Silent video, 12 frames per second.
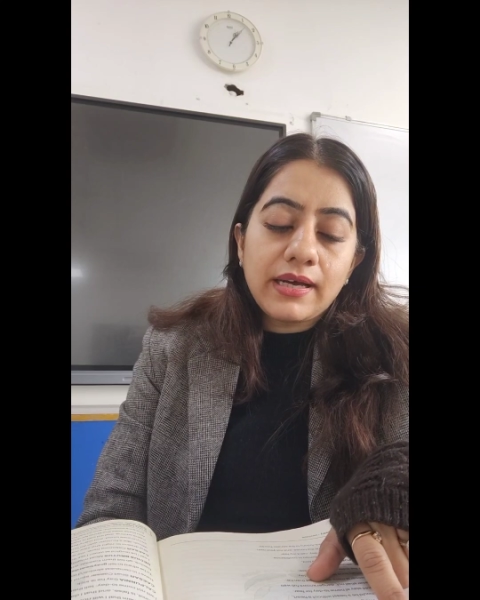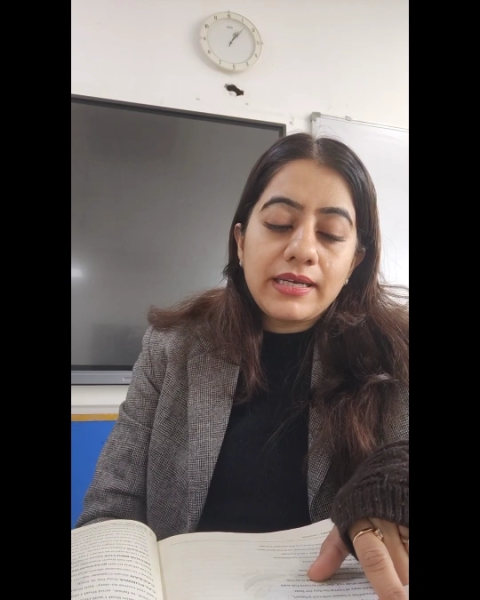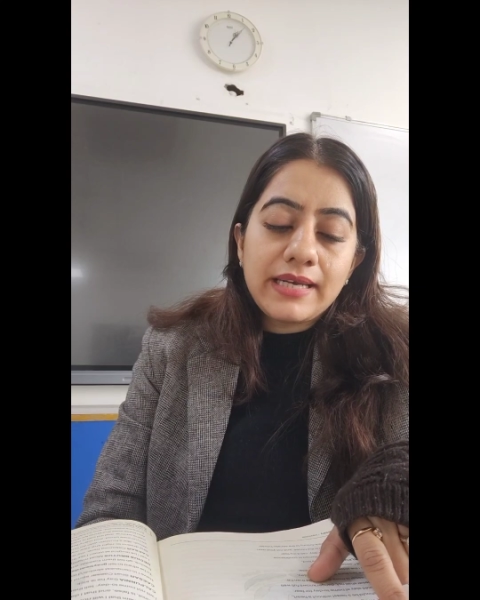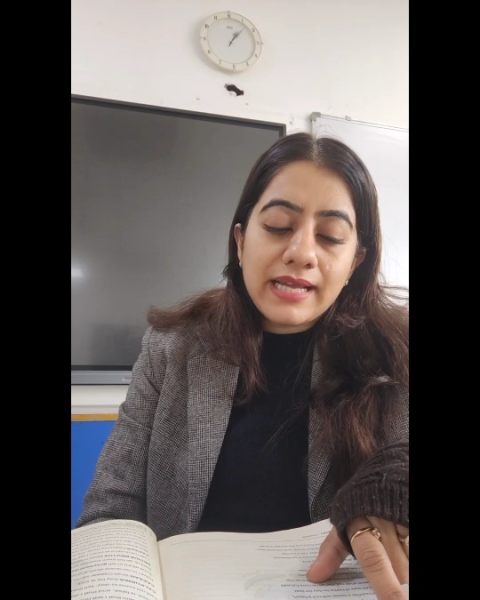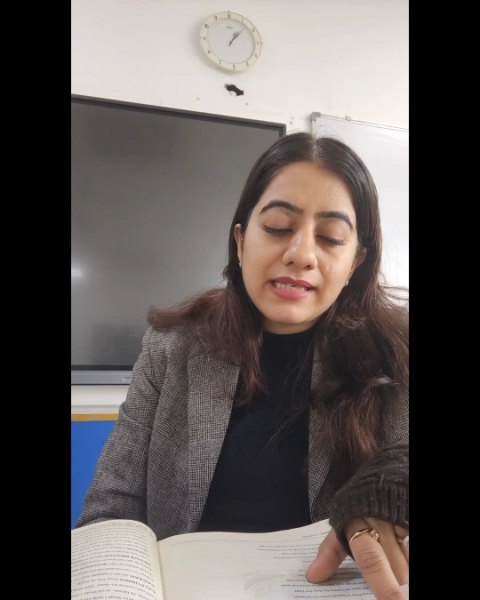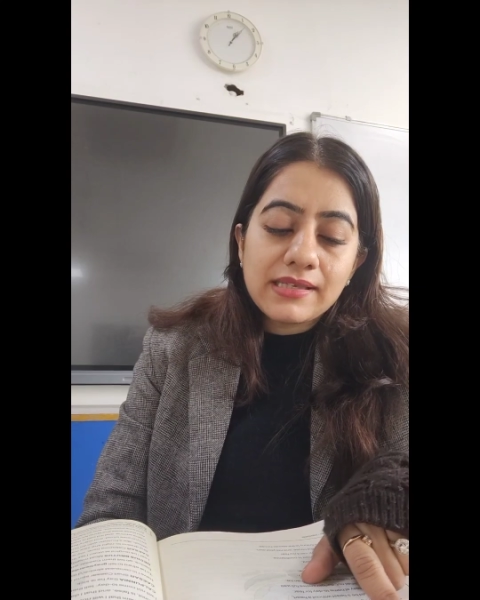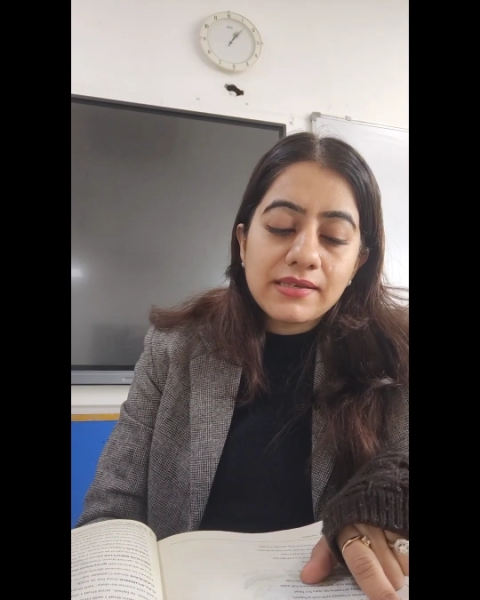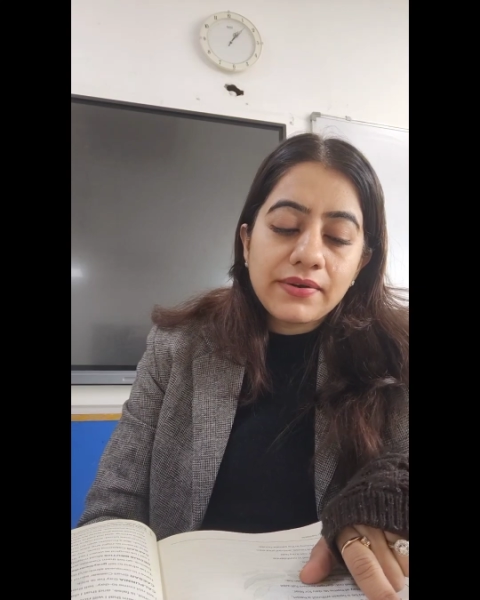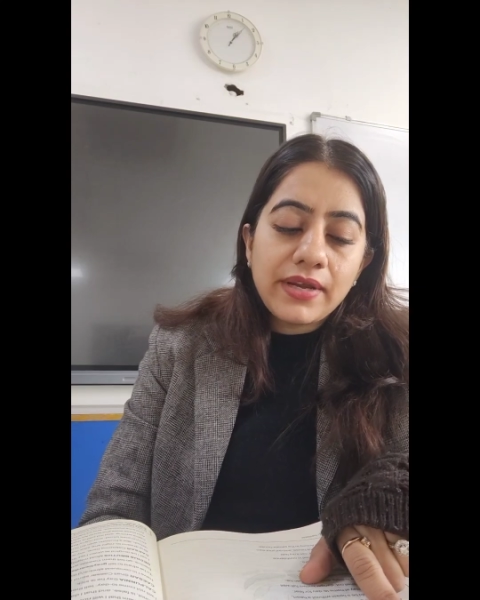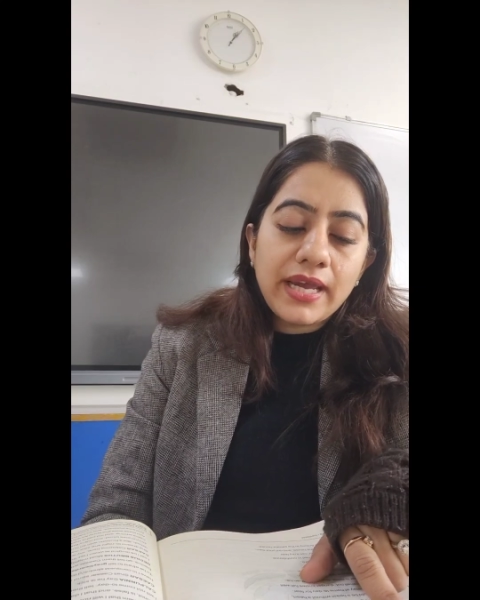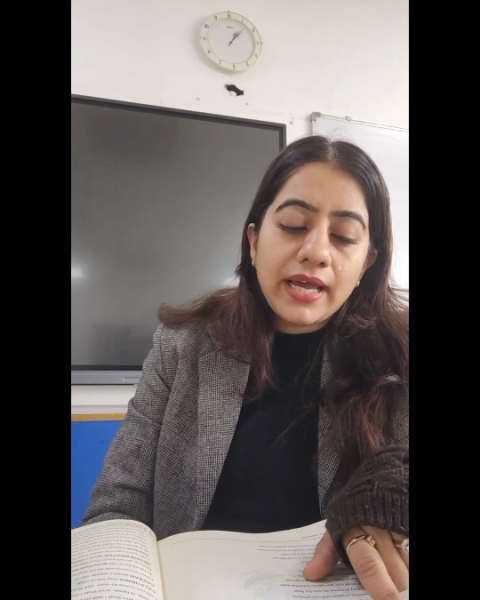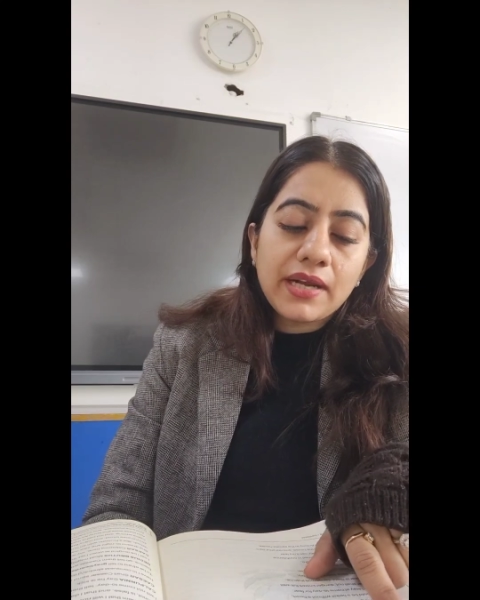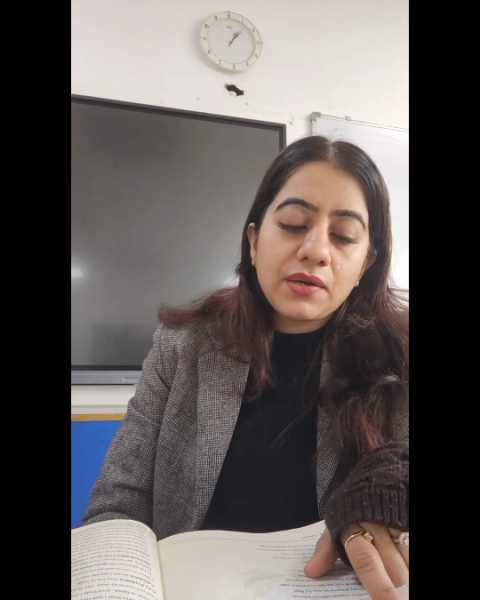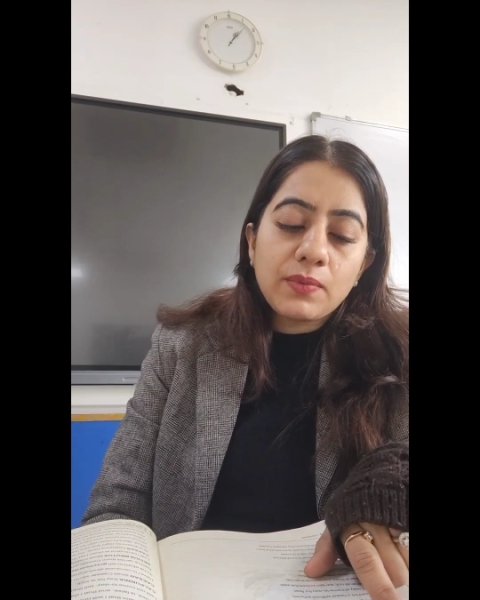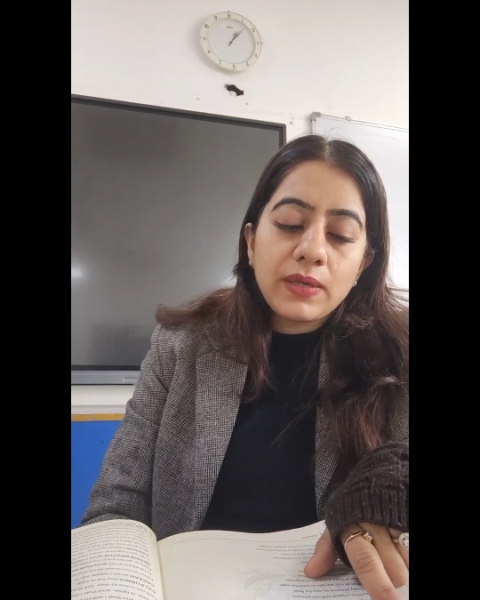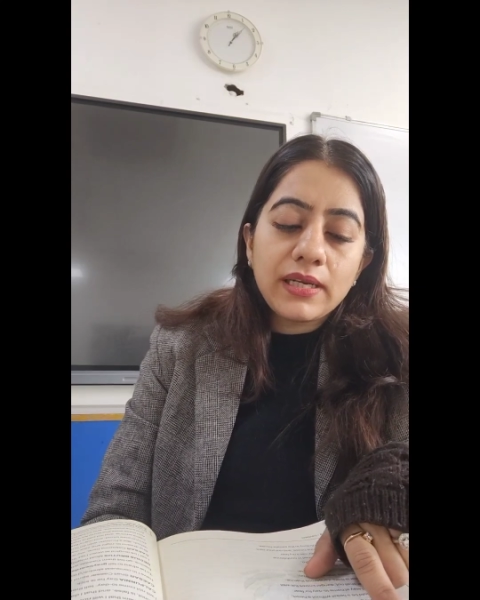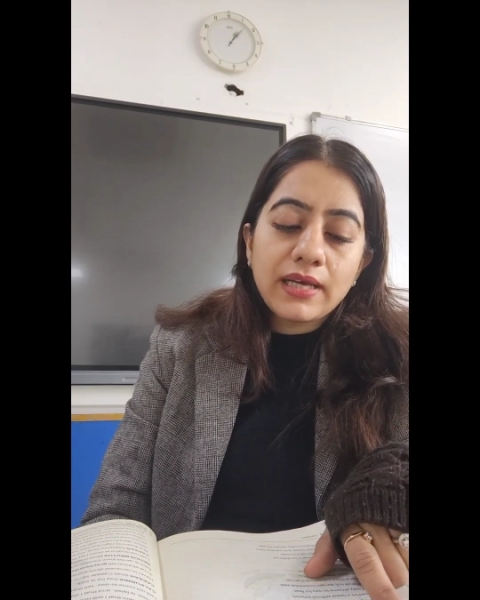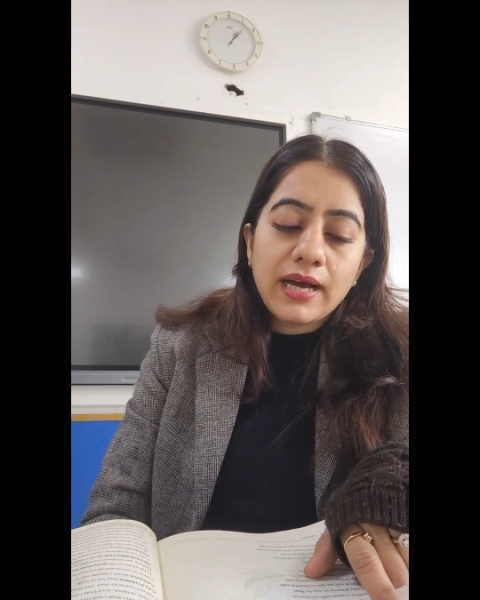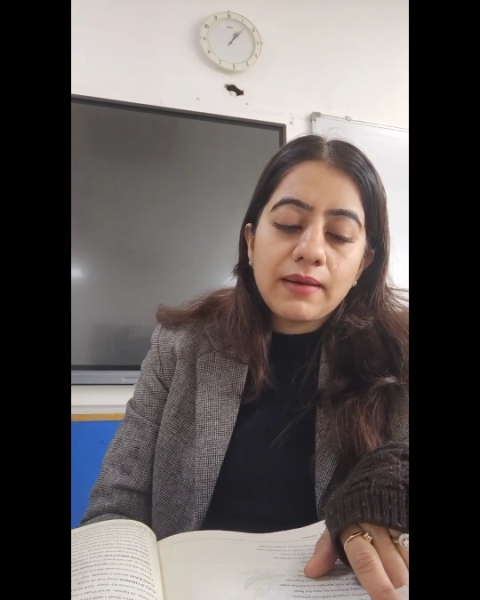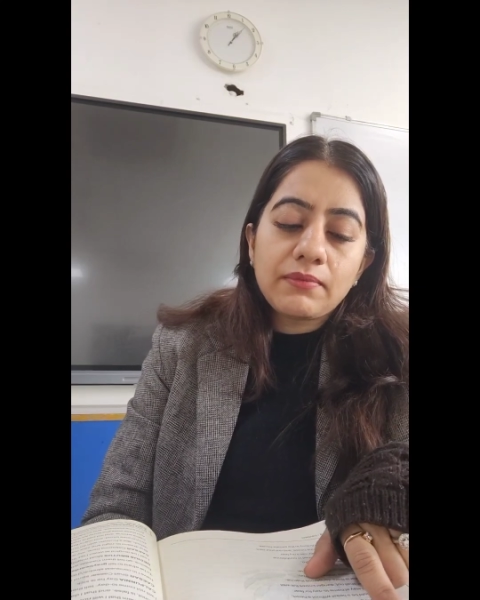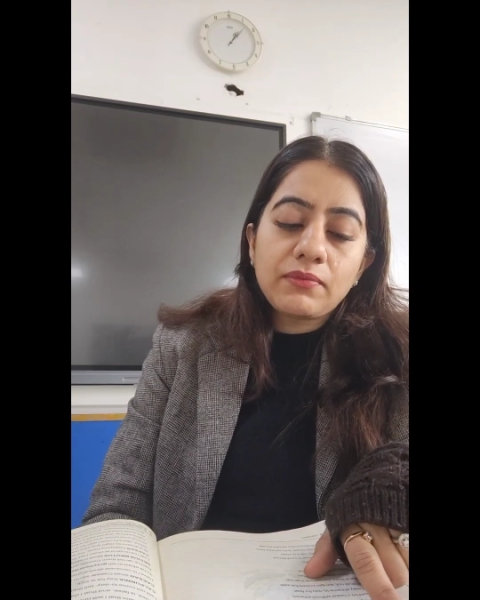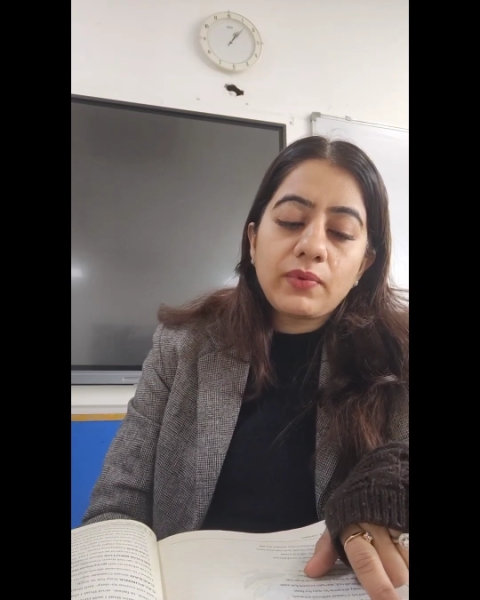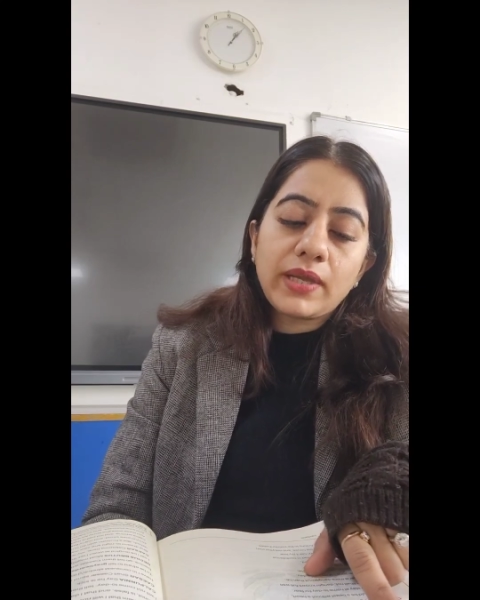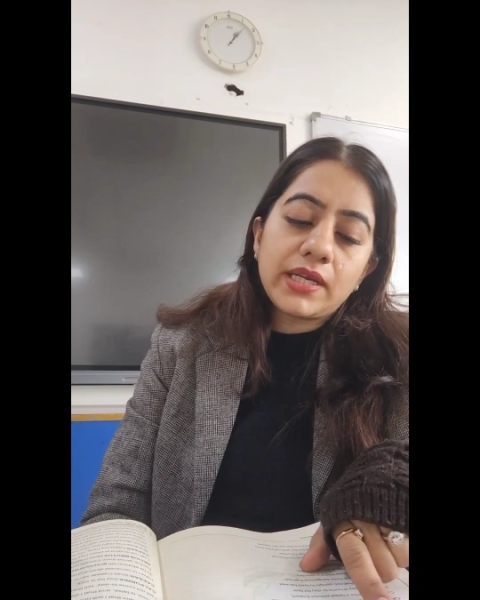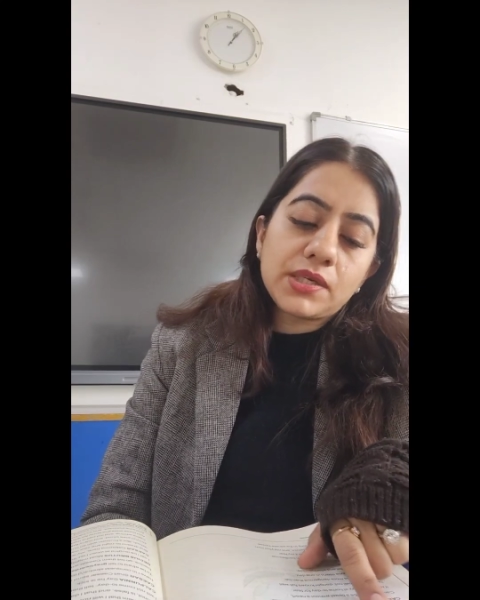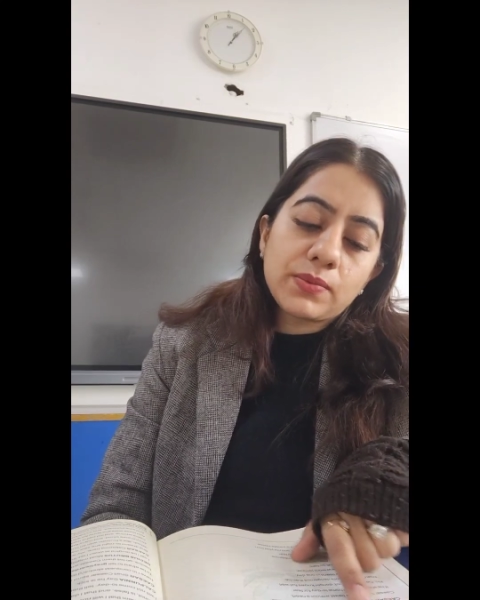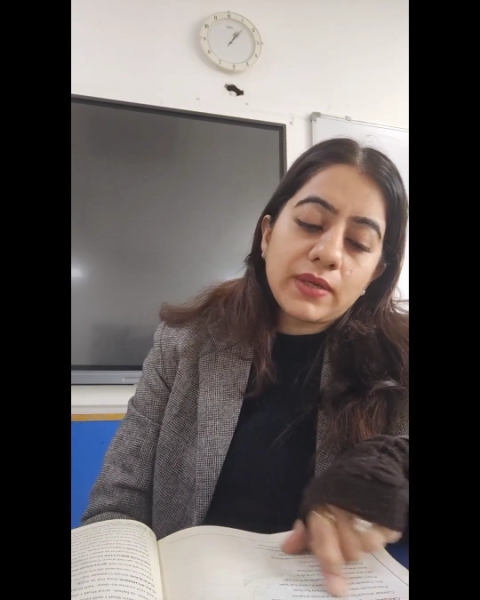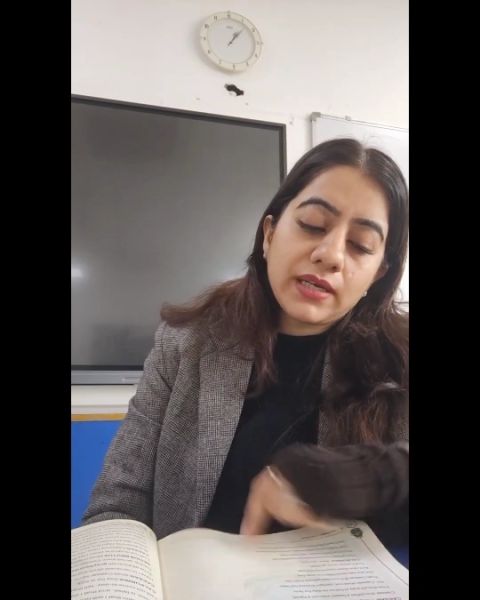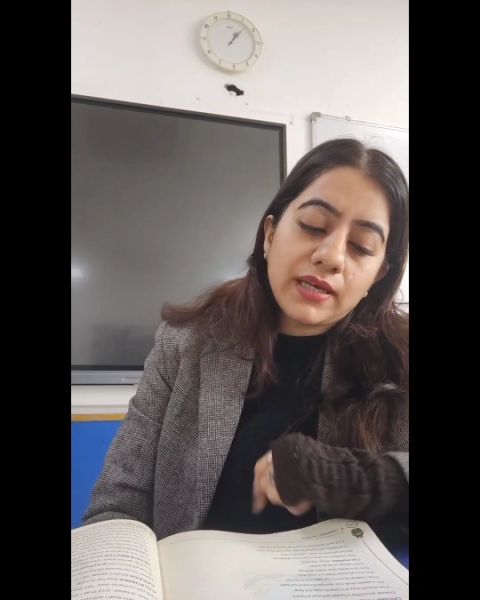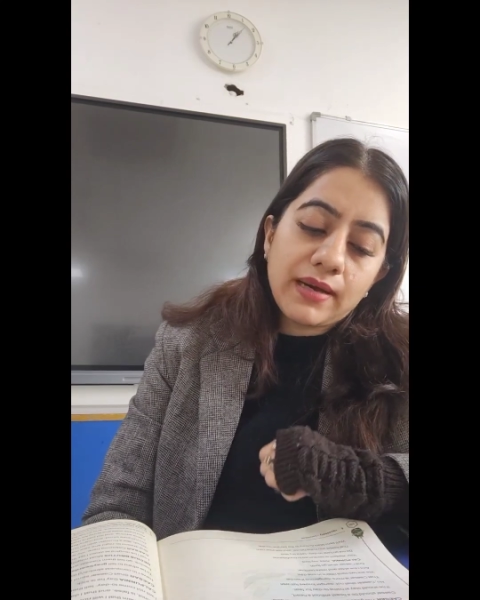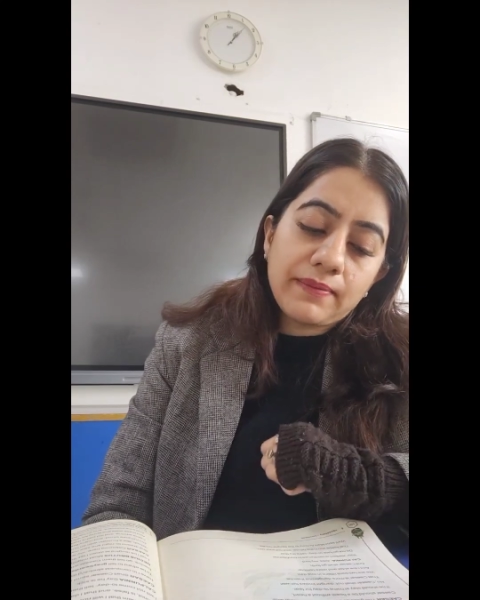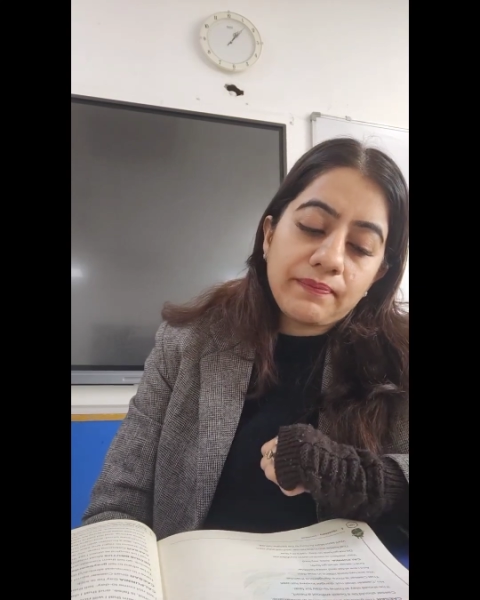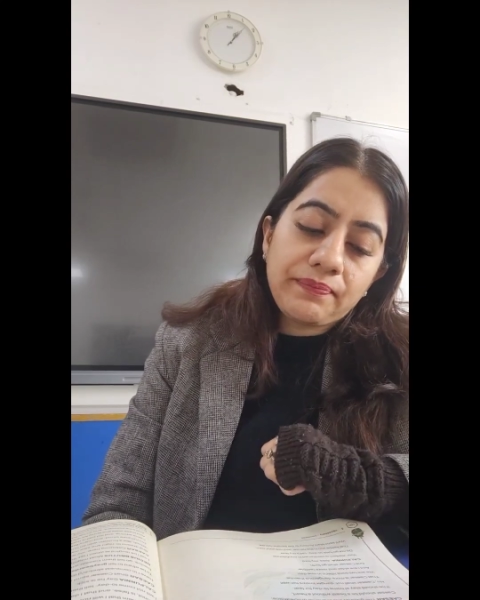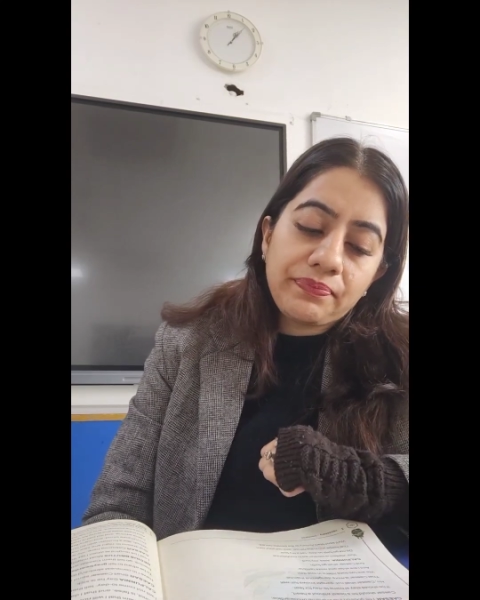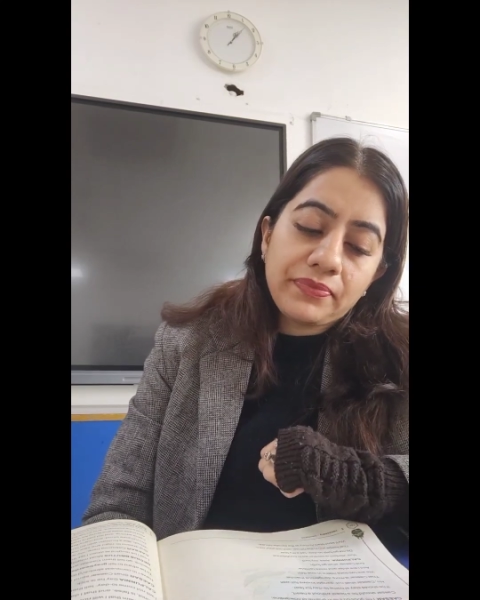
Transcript: a necessary end, will come when it will come.